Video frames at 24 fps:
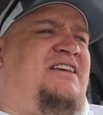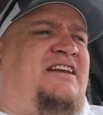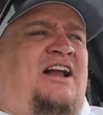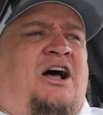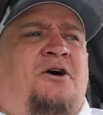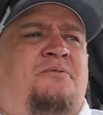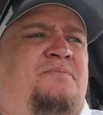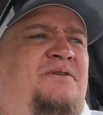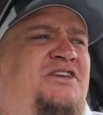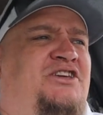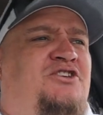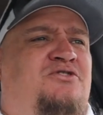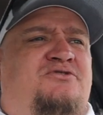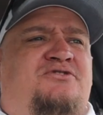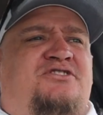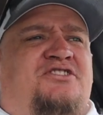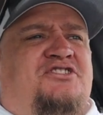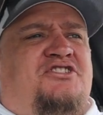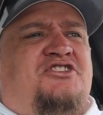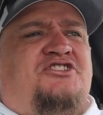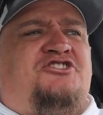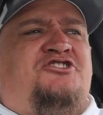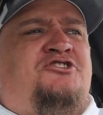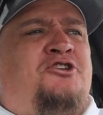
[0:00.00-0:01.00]
and I'll be
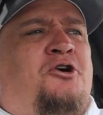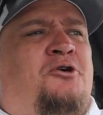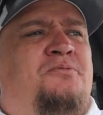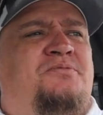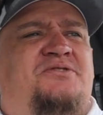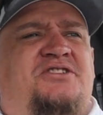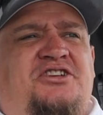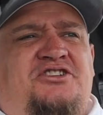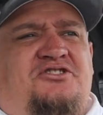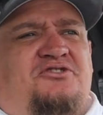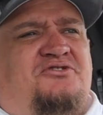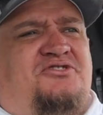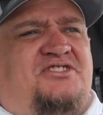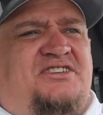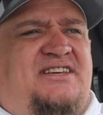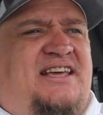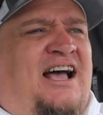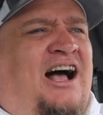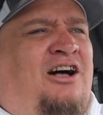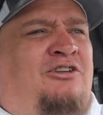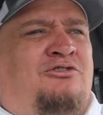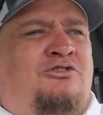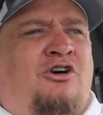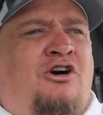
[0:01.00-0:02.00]
using the soaps, and you'll see
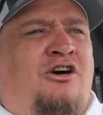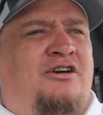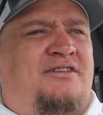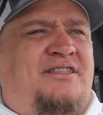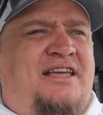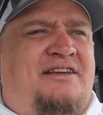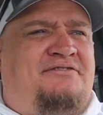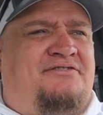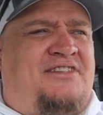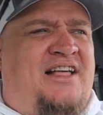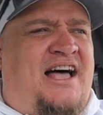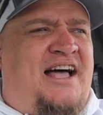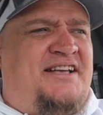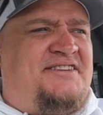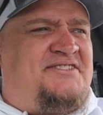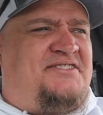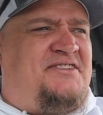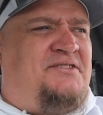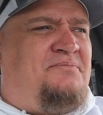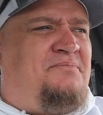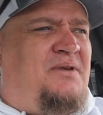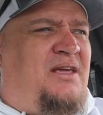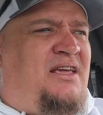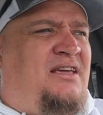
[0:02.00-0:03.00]
how long they've
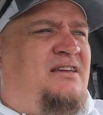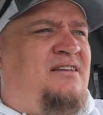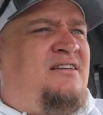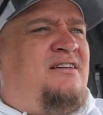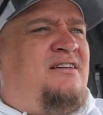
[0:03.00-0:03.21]
lasted me.